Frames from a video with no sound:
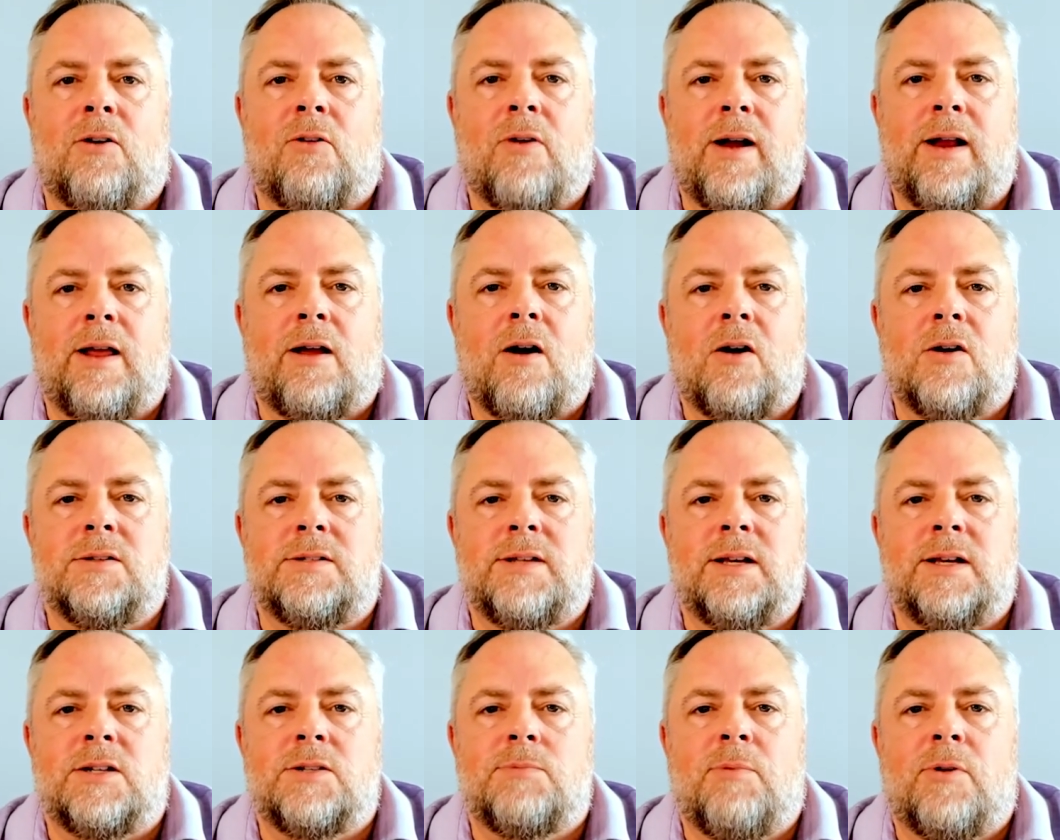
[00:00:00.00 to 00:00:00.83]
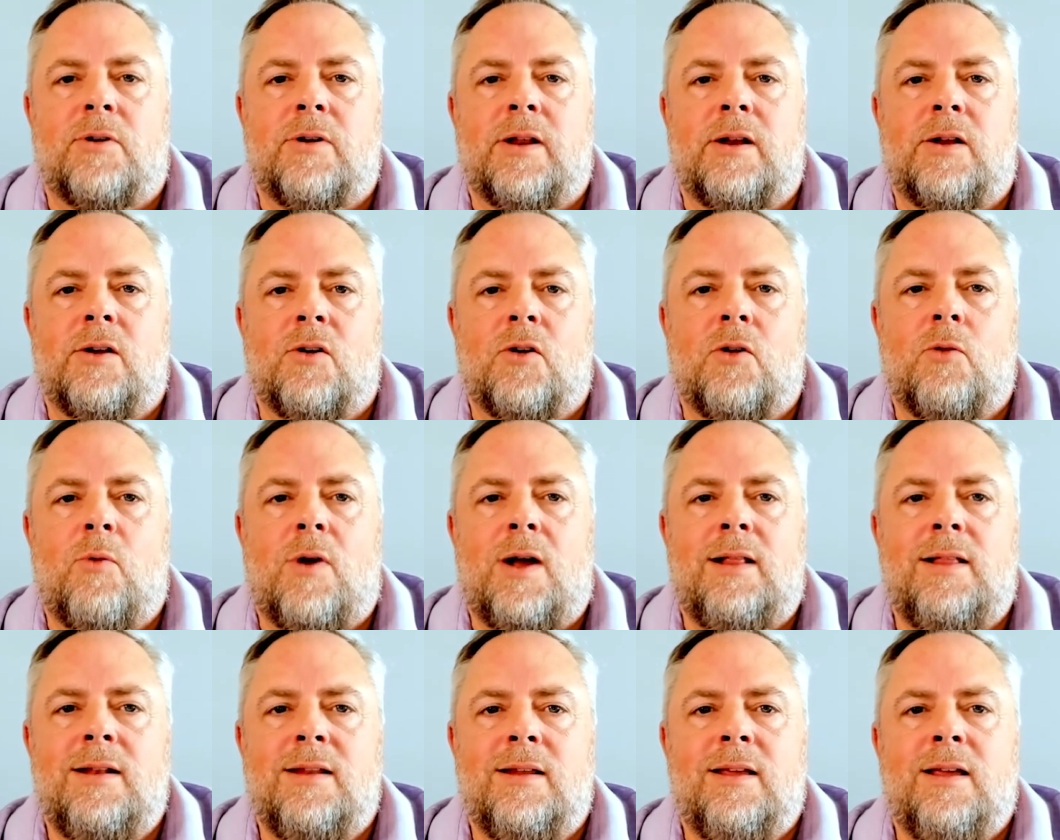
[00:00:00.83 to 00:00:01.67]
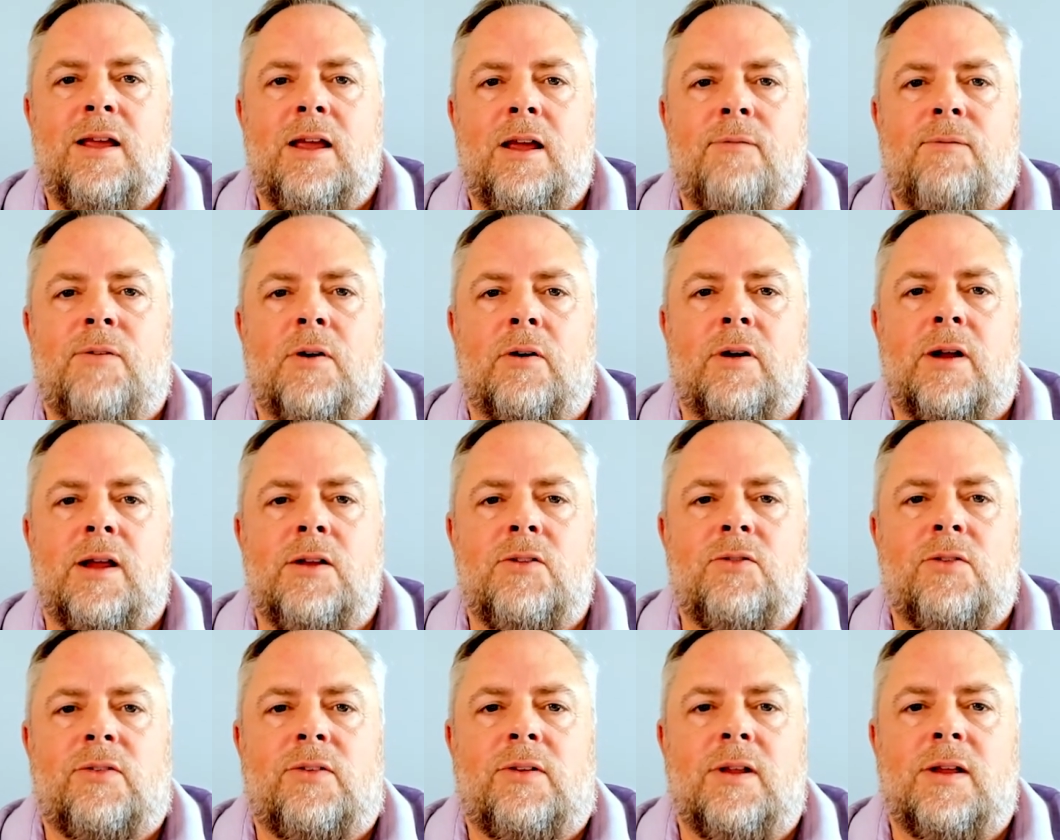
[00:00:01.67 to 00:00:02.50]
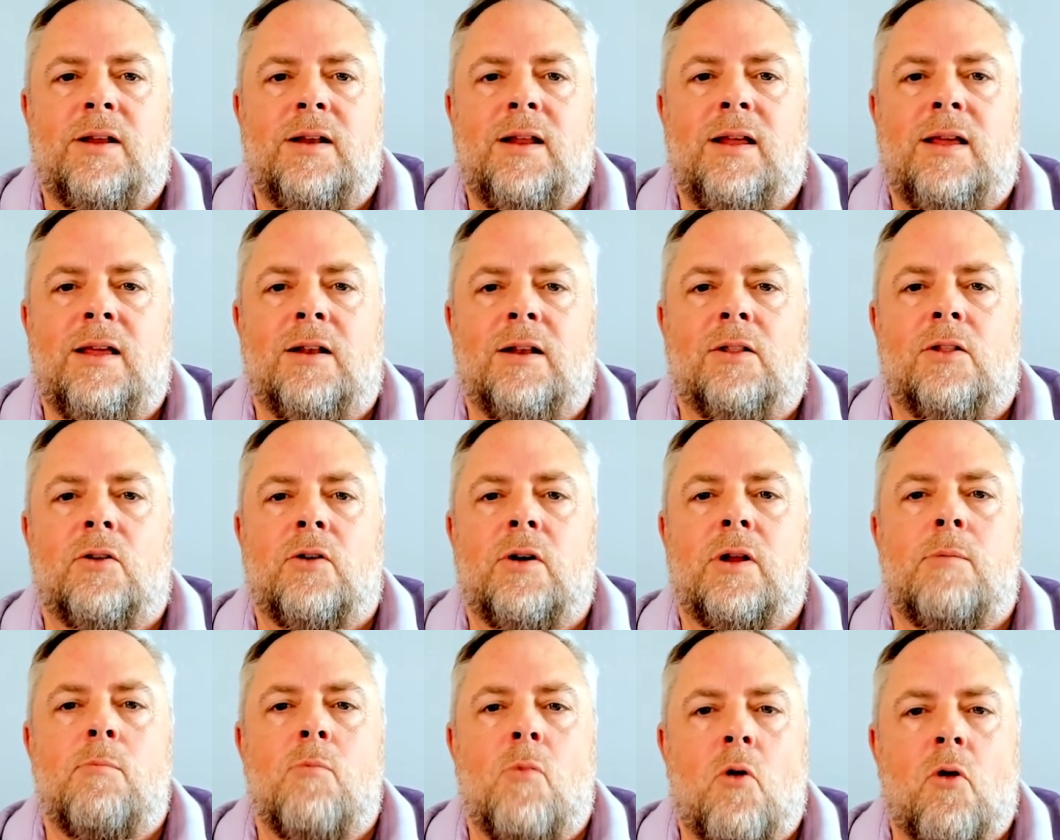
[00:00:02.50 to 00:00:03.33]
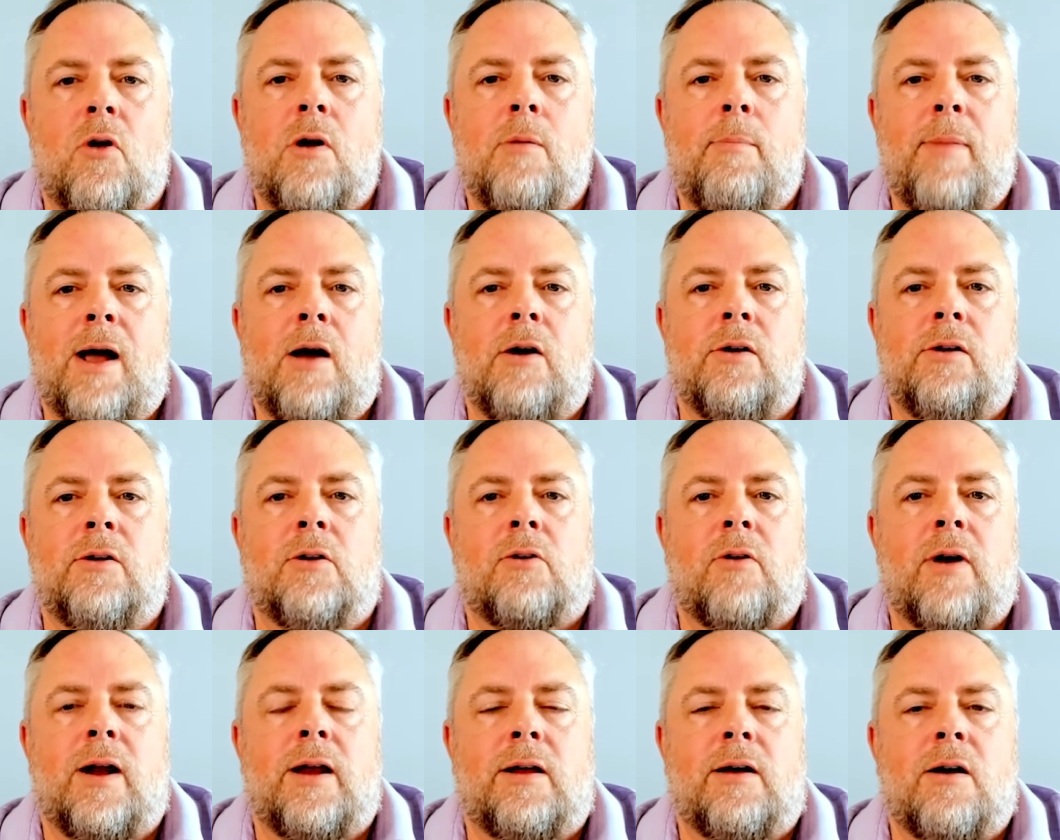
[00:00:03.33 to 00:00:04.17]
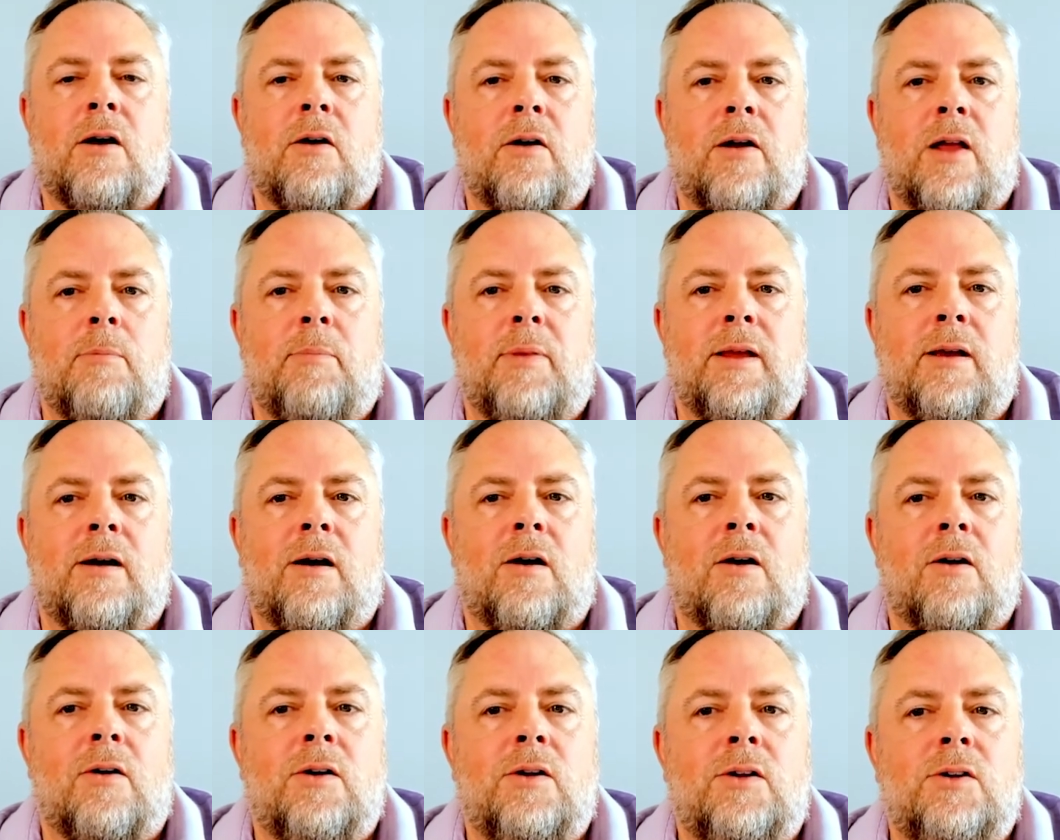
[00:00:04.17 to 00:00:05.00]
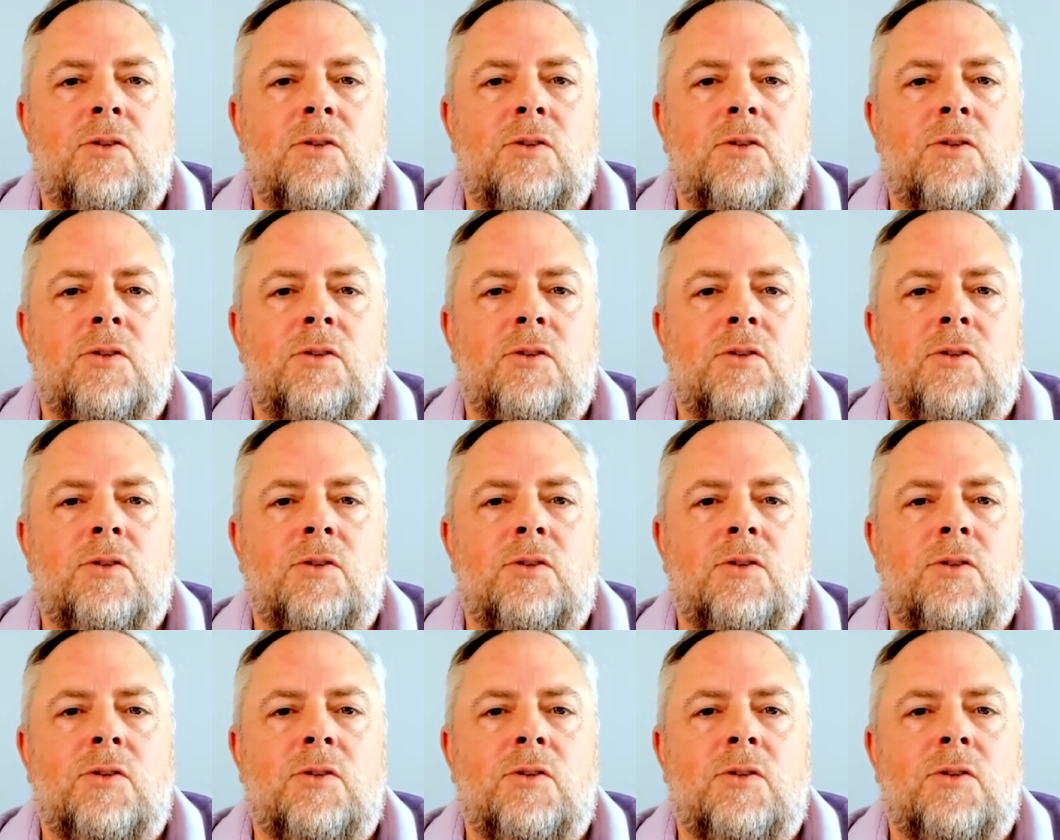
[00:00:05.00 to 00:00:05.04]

credit cards expert at NerdWallet. If you're interested in learning more about your credit card APR,